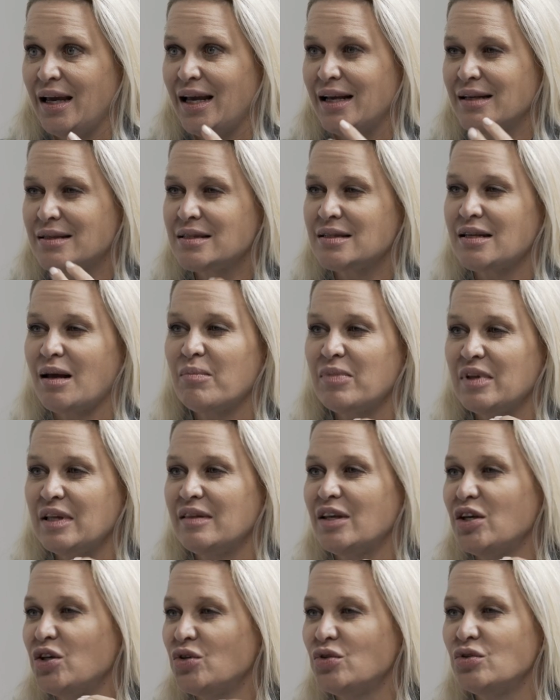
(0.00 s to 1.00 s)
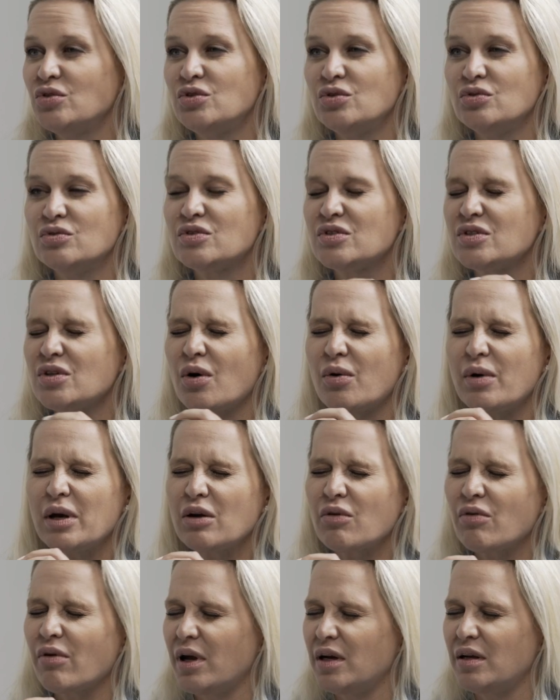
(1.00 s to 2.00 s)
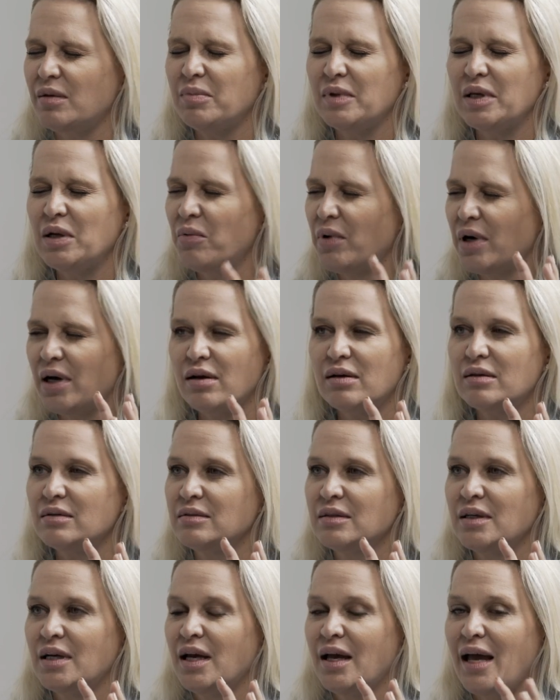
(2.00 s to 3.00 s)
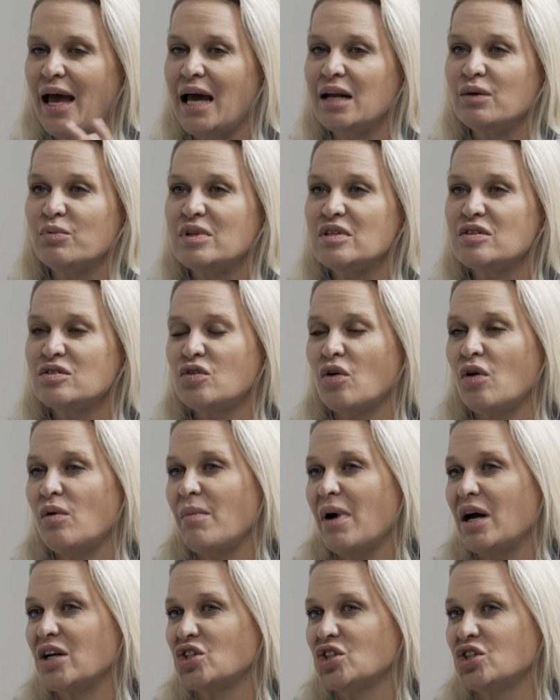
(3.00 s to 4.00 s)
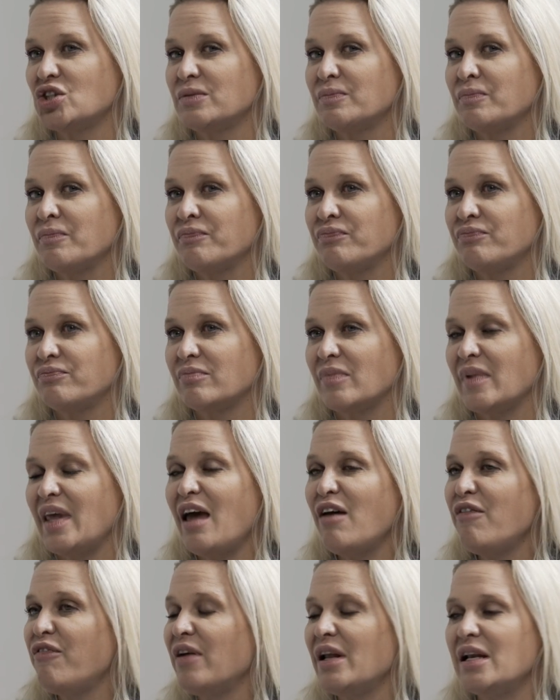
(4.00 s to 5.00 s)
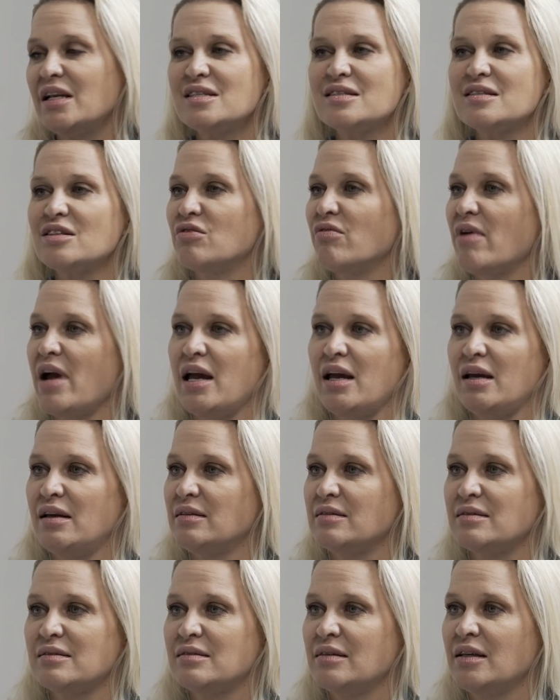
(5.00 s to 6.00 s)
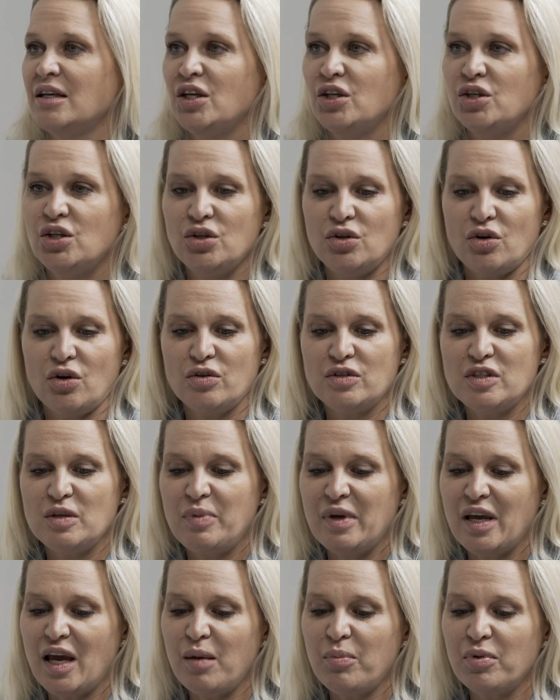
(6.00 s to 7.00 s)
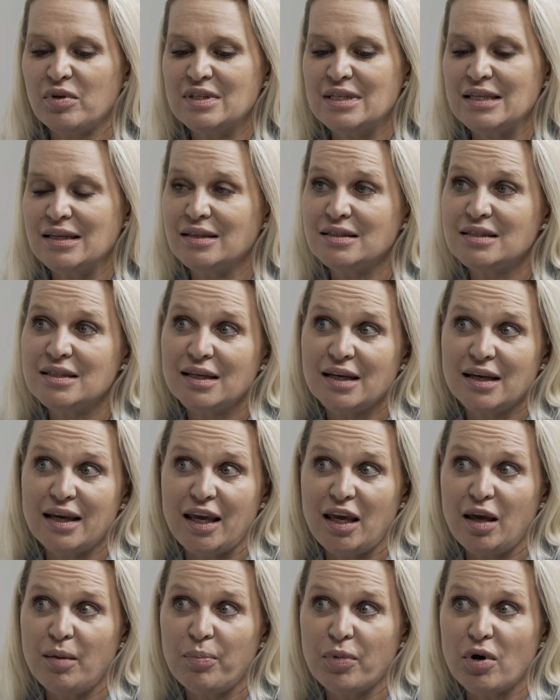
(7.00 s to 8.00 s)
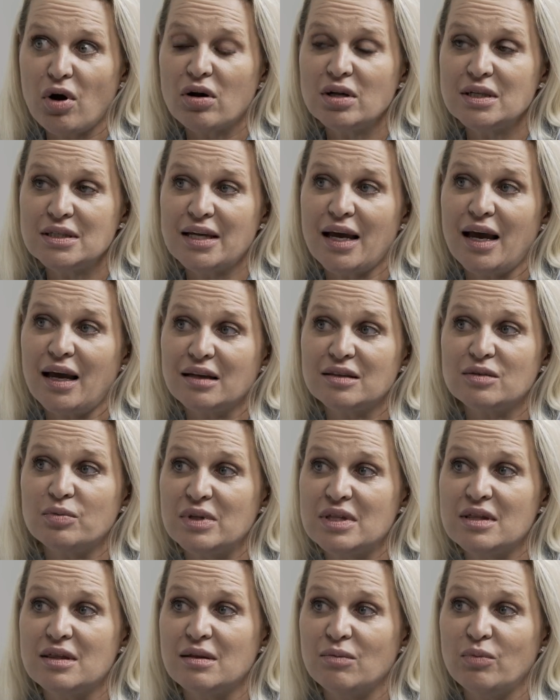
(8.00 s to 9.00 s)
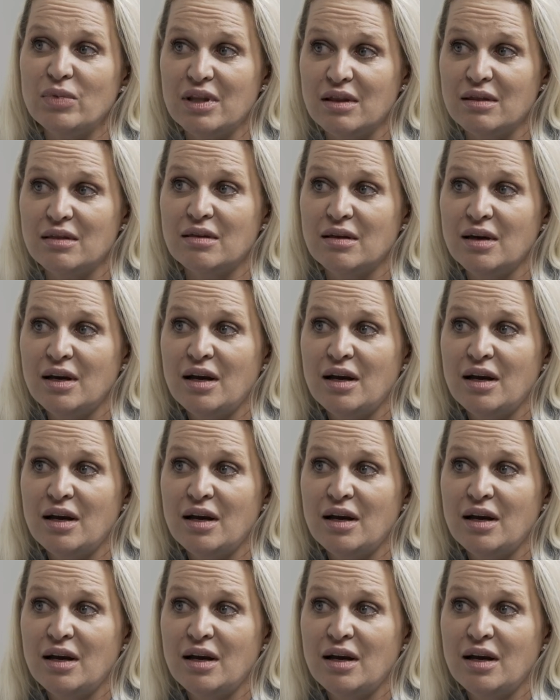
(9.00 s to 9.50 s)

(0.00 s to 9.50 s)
is something that you do so incredibly well, and with so much effortless grace, to be able to keep contact with